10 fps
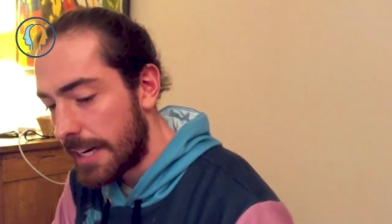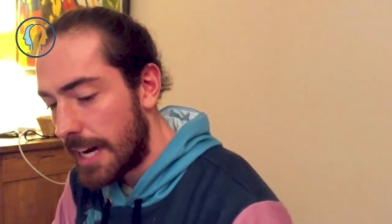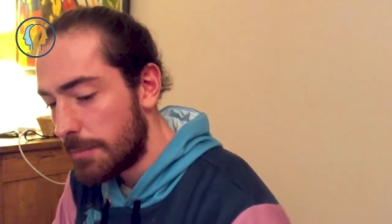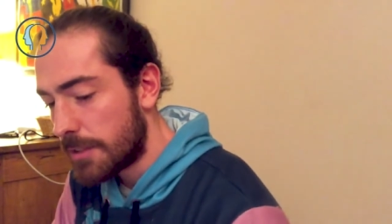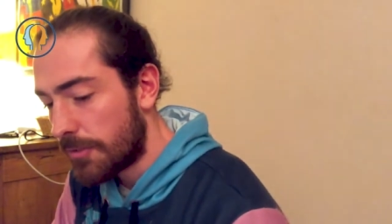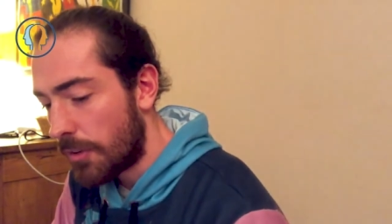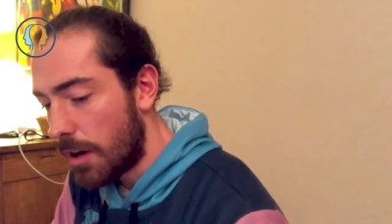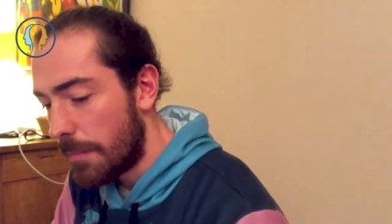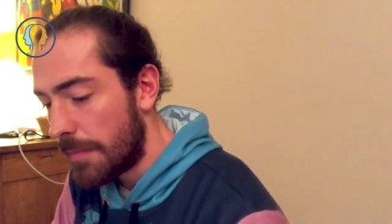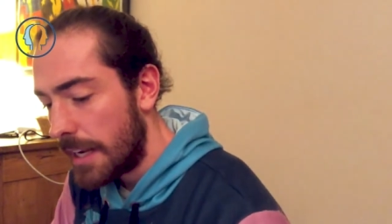it comes
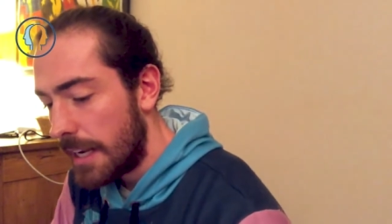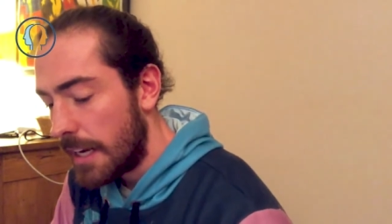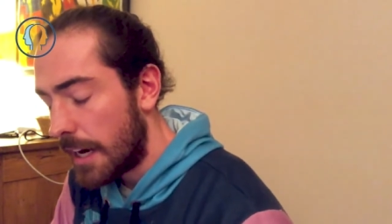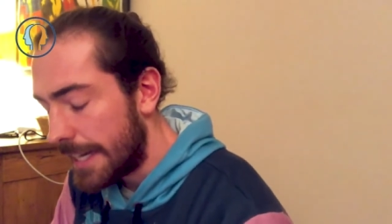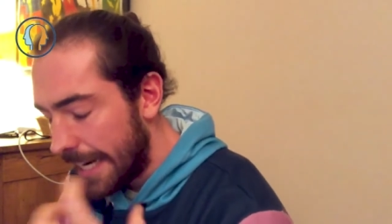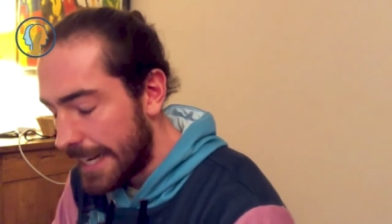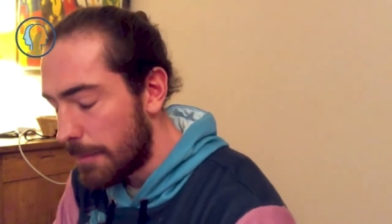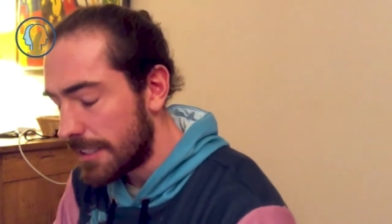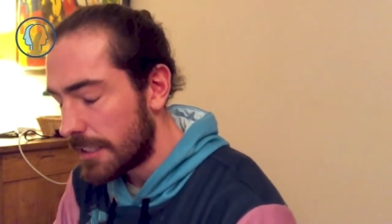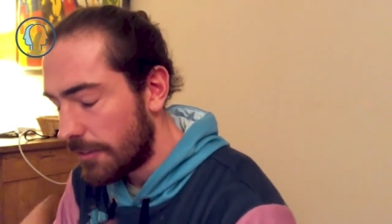from I need to
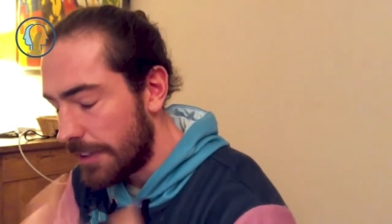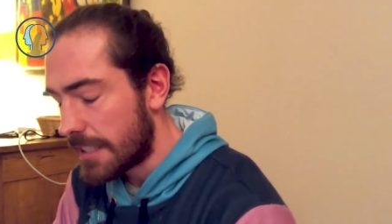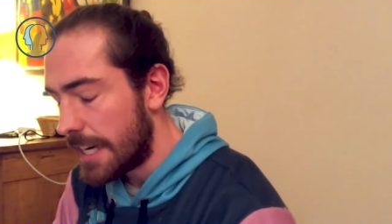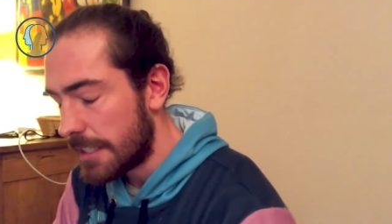get myself fixed,